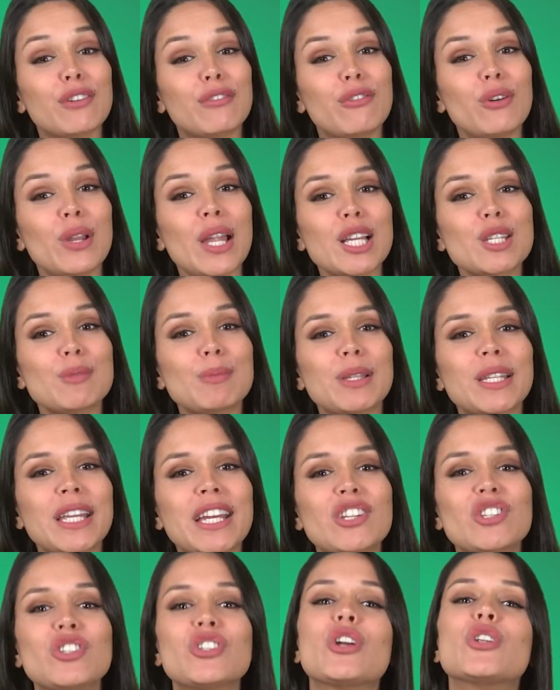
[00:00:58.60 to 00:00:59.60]
a full
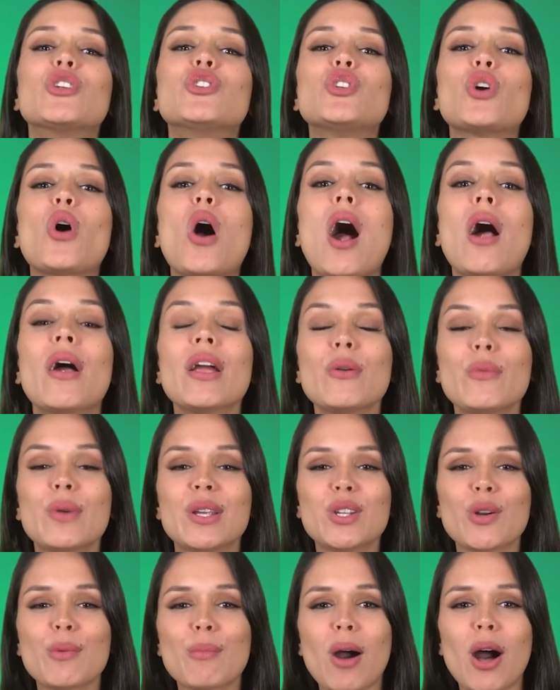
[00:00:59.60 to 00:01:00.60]
explanation on the Johari
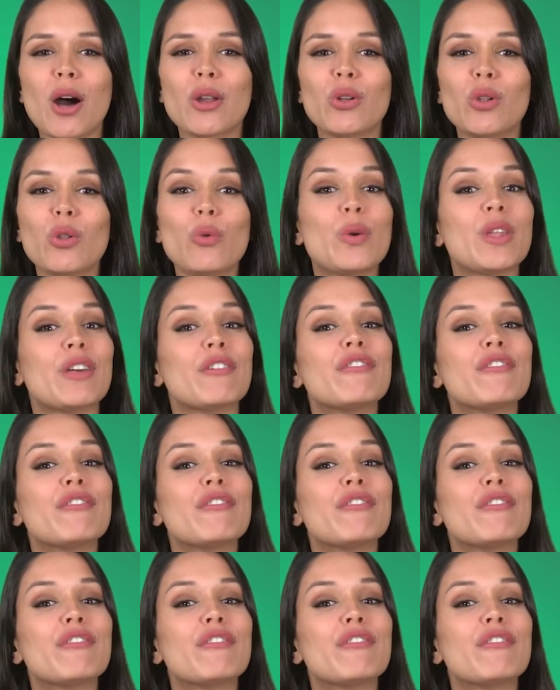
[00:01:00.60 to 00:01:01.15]
window model with a